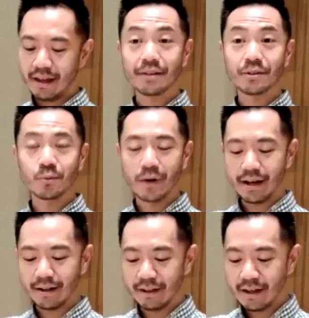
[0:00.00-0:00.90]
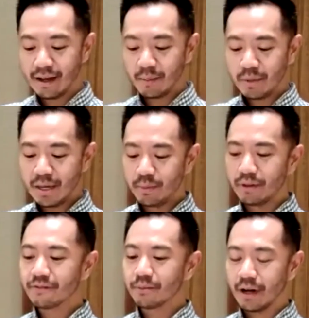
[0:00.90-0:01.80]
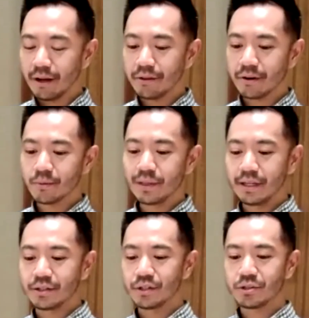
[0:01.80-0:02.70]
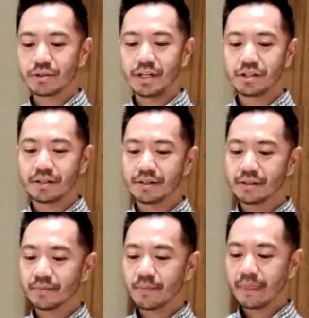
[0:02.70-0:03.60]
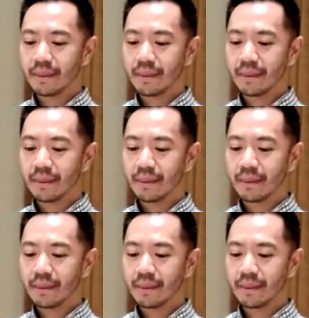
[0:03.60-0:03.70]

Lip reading: as well people from other religious traditions.